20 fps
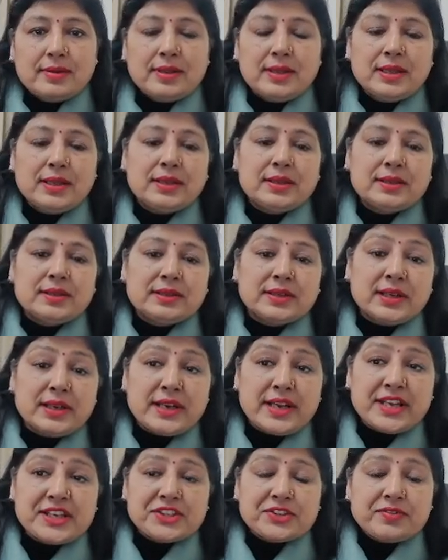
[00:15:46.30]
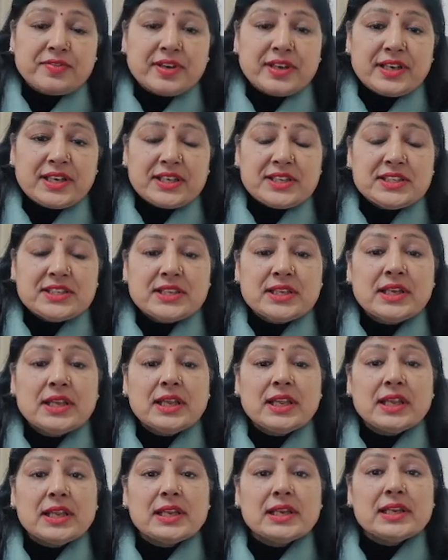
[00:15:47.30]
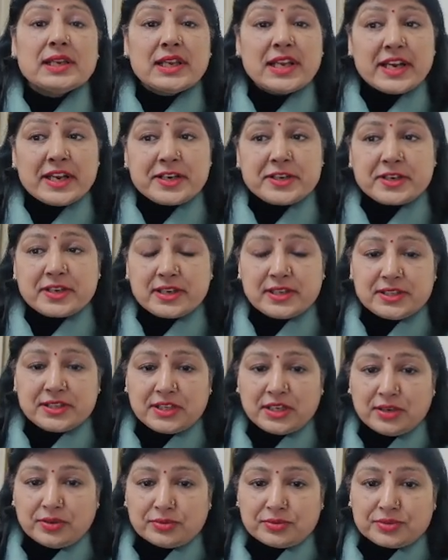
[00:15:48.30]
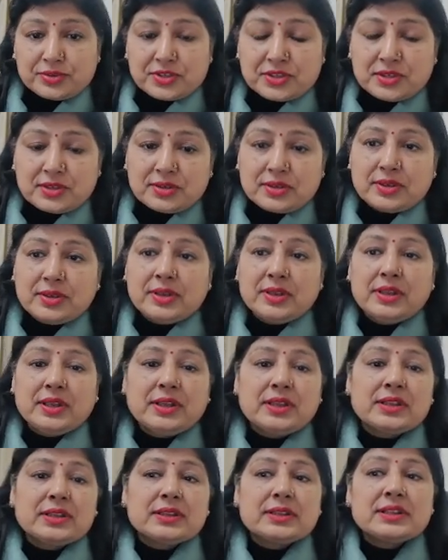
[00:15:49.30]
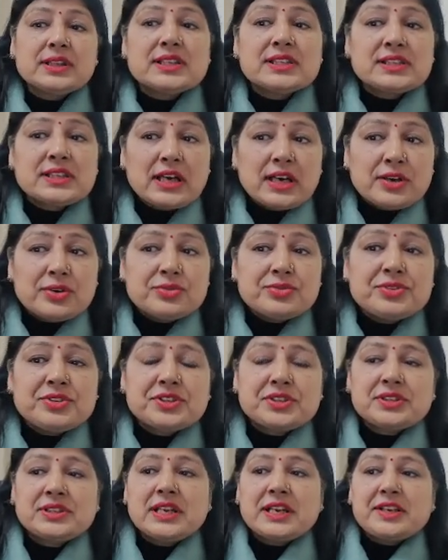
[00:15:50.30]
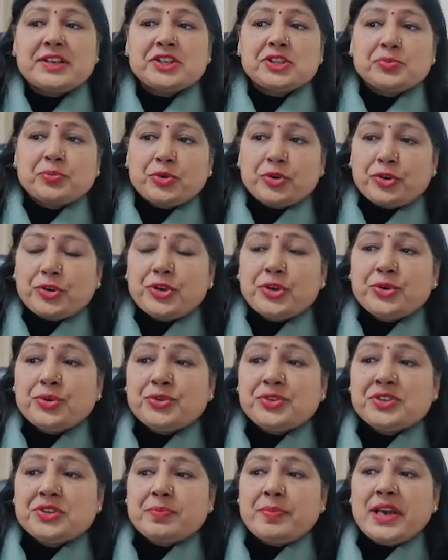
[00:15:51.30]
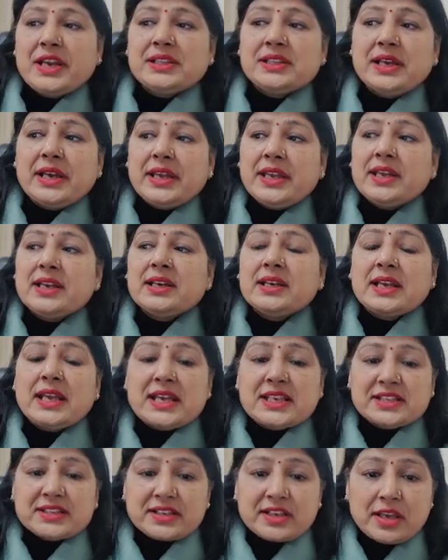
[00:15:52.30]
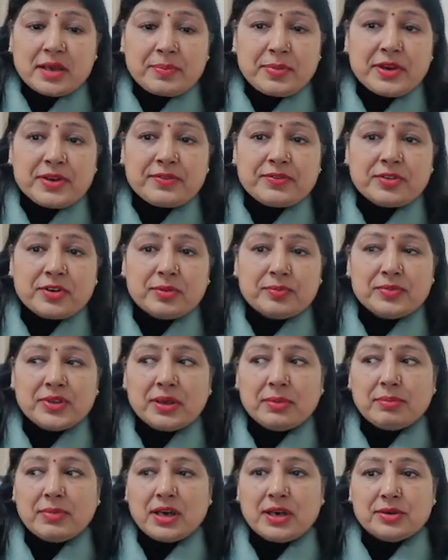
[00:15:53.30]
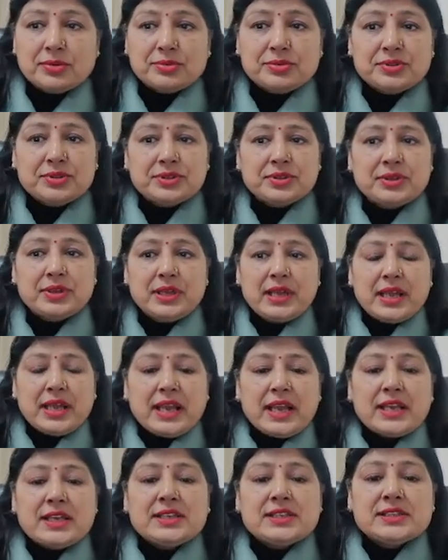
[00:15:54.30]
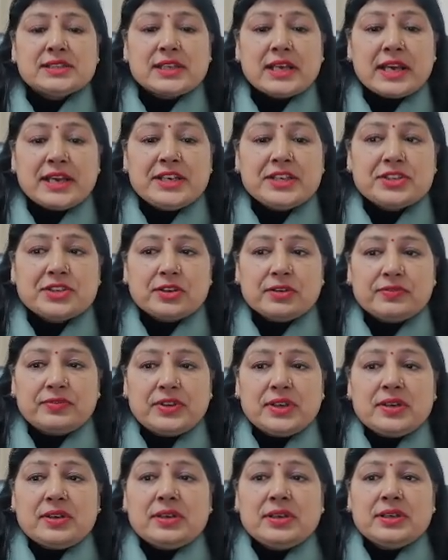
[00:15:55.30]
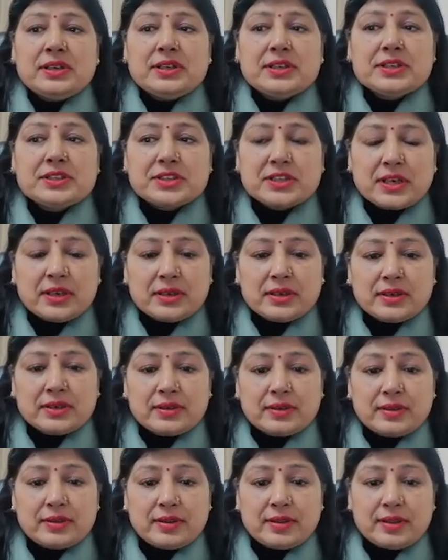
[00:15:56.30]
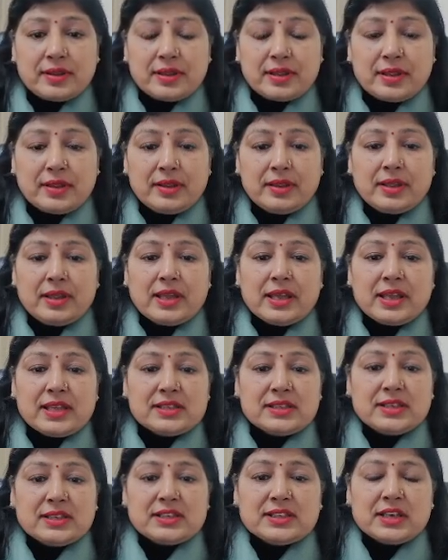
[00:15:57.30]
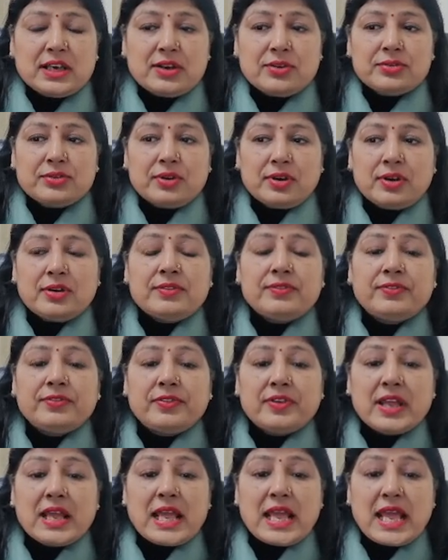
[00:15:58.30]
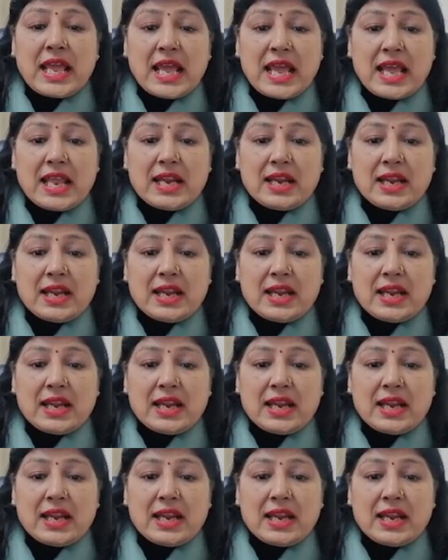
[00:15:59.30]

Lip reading: The next one is lateral sounds. The sounds that is produced by the air escaping from the mouth and sides of the tongue, as the sound of L.